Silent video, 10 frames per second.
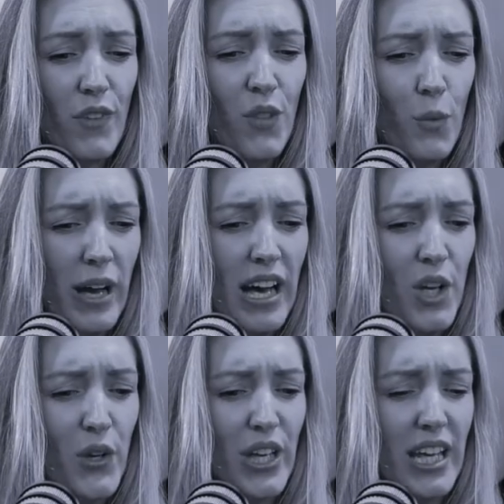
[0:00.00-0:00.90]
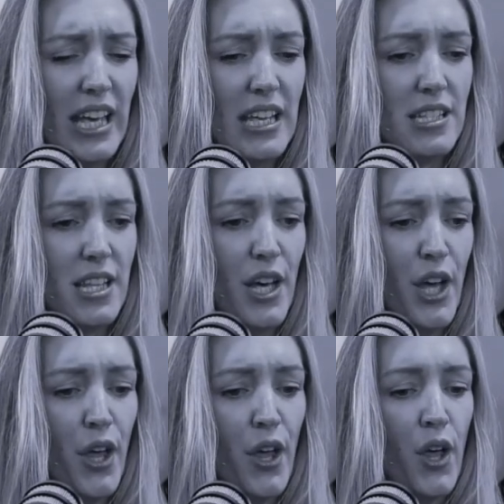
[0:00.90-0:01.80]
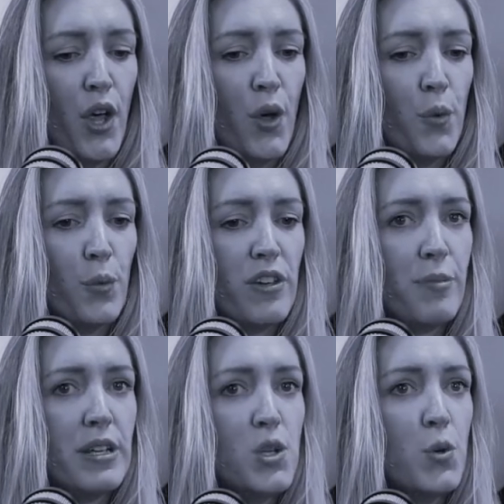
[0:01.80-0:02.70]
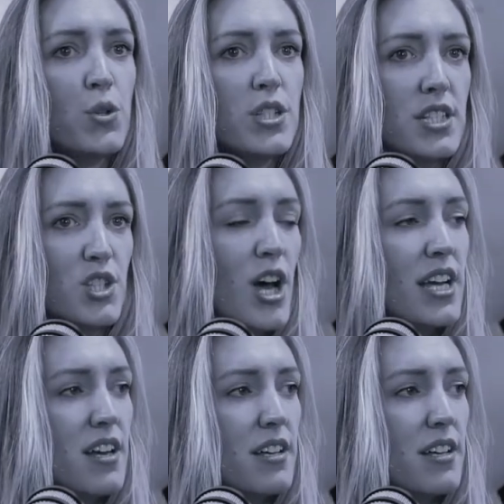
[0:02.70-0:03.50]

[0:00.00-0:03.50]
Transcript: the way I look at it is that we've been taught to distract